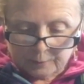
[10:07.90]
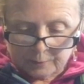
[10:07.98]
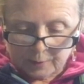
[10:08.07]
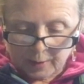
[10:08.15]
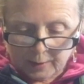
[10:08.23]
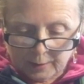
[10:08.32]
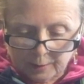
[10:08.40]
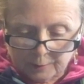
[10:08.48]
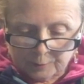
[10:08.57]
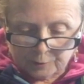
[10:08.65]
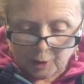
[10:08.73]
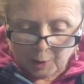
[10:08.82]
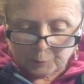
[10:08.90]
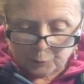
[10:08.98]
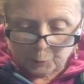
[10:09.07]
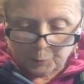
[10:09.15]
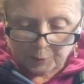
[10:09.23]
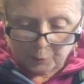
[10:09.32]
dad has stopped to
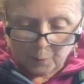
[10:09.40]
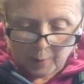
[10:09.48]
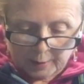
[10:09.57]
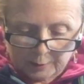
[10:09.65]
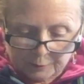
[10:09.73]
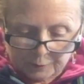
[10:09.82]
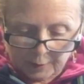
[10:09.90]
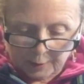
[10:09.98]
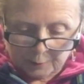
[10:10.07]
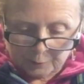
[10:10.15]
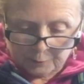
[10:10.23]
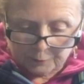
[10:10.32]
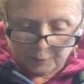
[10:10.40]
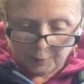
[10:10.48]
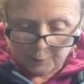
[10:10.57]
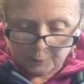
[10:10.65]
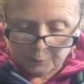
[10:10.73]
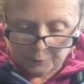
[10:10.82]
pick wildflowers
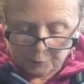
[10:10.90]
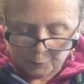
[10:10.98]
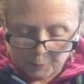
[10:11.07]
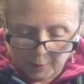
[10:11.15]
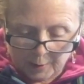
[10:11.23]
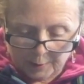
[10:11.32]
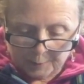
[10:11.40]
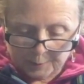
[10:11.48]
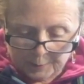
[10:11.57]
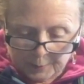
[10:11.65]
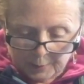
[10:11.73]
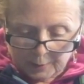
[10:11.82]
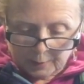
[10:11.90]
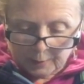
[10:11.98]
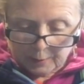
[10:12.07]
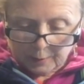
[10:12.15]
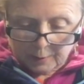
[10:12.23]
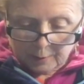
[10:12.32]
flowers for mom.
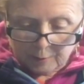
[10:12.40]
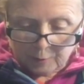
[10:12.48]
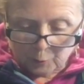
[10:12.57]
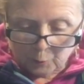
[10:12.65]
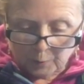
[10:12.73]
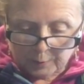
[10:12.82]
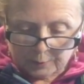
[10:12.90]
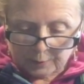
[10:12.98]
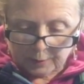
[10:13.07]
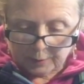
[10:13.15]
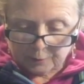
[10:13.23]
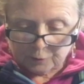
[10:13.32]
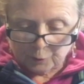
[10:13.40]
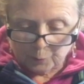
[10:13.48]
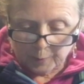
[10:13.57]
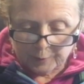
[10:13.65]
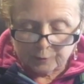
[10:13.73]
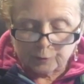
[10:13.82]
They're wilting and she
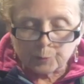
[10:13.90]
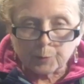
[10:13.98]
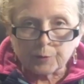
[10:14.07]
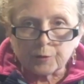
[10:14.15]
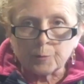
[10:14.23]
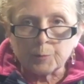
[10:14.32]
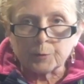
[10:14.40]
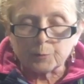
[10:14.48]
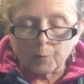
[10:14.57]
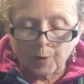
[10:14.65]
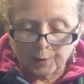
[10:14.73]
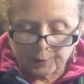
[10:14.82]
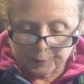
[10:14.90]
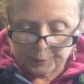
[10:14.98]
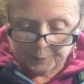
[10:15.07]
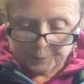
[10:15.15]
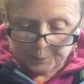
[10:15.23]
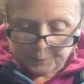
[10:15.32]
wants to put them in water.
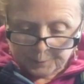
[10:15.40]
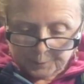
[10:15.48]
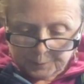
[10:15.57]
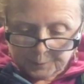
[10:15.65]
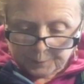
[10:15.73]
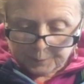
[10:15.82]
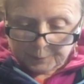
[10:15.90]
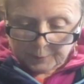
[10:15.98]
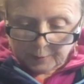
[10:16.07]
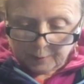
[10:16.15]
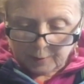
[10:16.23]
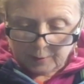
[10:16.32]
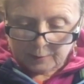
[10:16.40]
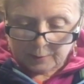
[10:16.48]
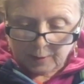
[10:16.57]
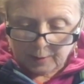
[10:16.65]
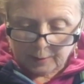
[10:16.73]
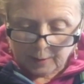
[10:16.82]
Then
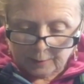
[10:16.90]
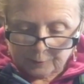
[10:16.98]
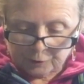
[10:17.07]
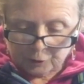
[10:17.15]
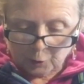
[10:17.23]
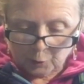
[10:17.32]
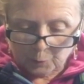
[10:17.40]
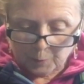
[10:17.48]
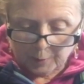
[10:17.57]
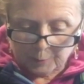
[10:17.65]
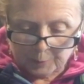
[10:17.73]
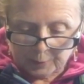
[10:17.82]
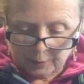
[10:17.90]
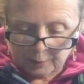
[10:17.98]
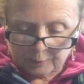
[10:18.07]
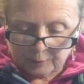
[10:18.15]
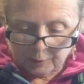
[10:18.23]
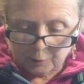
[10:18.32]
dad has to go to bed
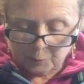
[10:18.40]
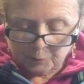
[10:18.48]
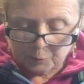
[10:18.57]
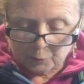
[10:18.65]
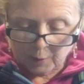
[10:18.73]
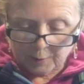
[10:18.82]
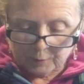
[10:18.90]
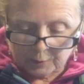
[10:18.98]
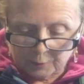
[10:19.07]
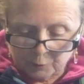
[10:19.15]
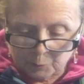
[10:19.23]
because he has been driving his